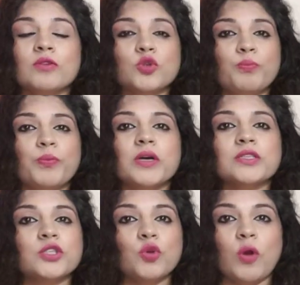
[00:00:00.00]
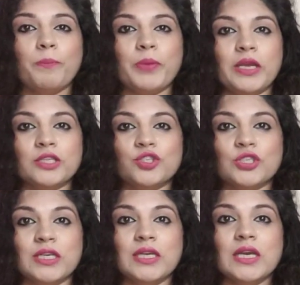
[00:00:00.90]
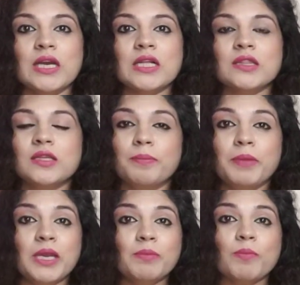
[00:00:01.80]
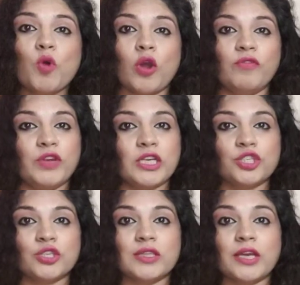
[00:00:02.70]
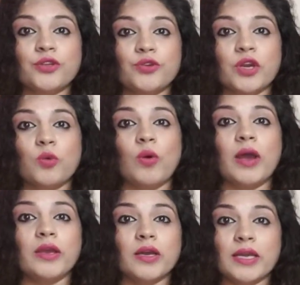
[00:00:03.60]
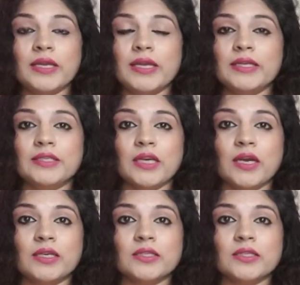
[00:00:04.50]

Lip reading: to pursue a PhD, the minimum qualification that you require in India